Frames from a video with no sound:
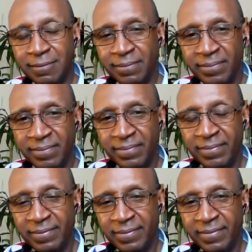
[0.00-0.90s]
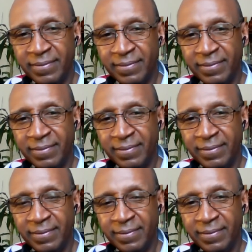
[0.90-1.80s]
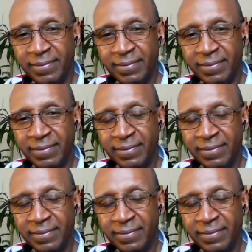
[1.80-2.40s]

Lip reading: (no one is talking)